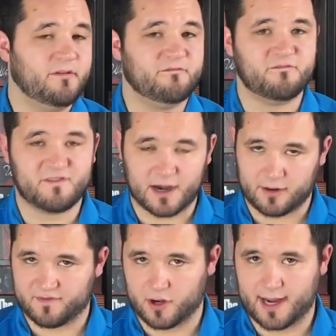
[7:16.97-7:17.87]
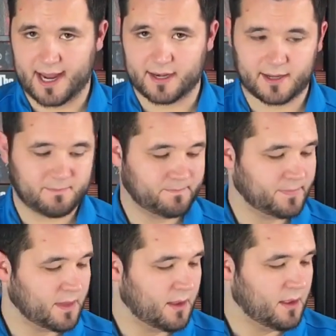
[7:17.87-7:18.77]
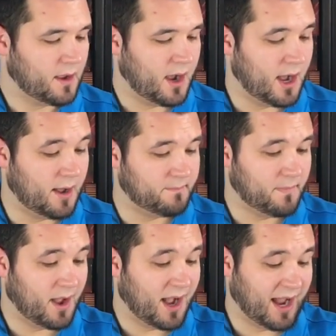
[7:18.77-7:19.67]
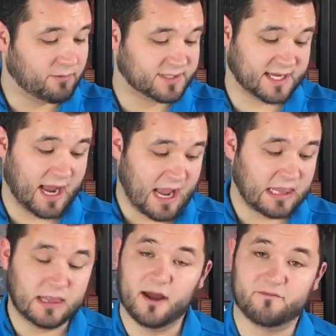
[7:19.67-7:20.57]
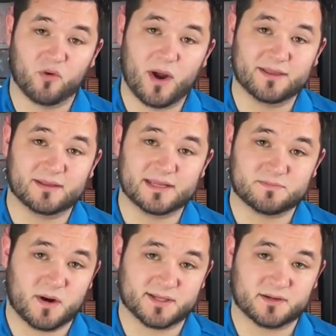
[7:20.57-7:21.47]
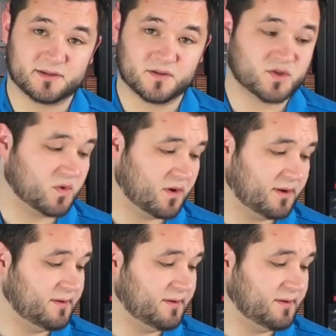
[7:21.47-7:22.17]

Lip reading: Very, very handy. I will say I love the way that these monsters are stored.